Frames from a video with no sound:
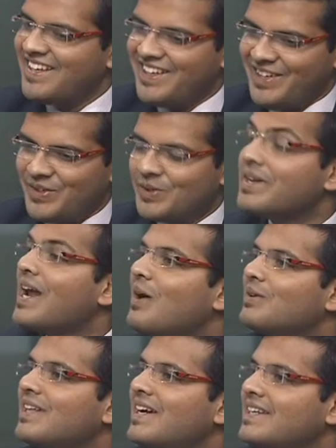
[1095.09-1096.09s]
now
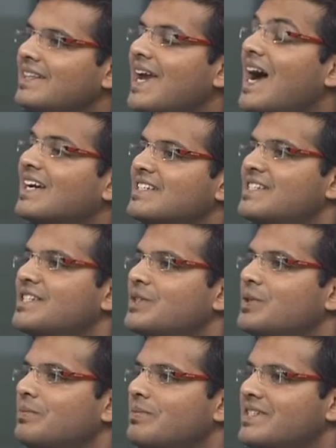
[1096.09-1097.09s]
that the access to
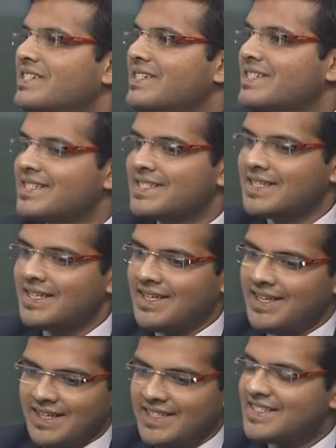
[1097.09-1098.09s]
images
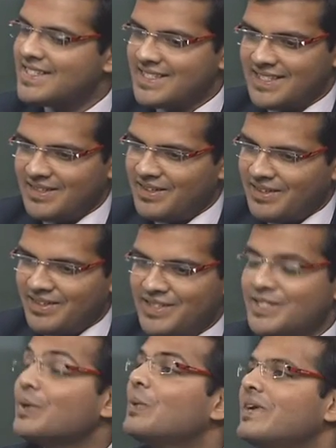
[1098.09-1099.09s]
is
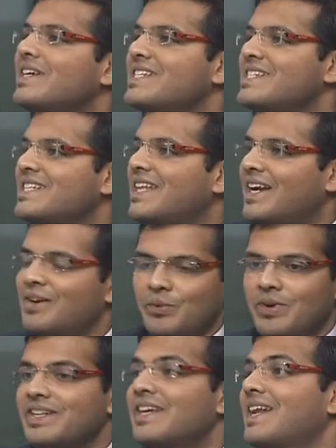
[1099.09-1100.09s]
so easy that
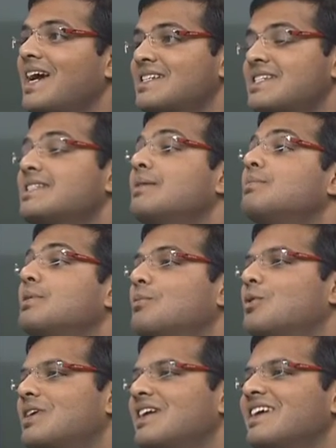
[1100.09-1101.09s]
one can access them
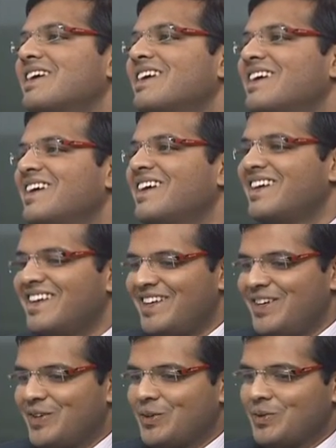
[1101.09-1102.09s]
remotely,
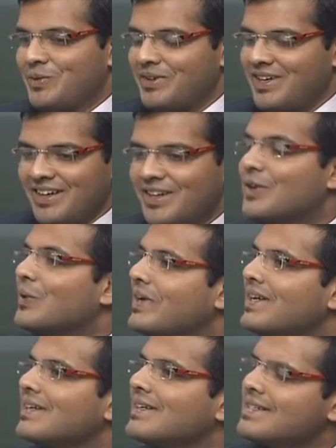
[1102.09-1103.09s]
a
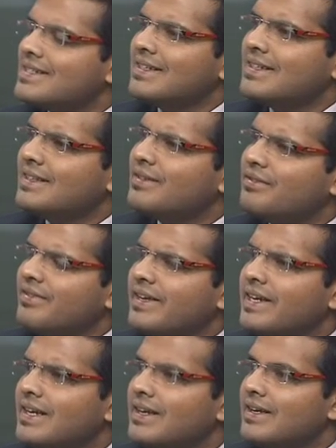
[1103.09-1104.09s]
growing concern in the
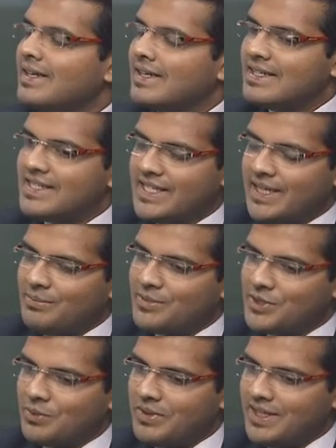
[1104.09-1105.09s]
field seems
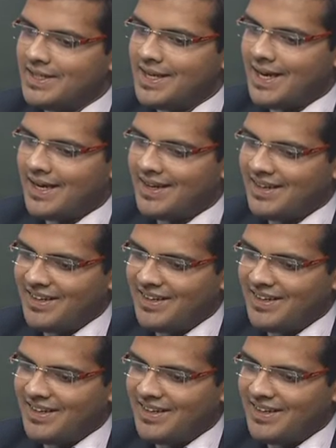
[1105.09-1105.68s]
to be that,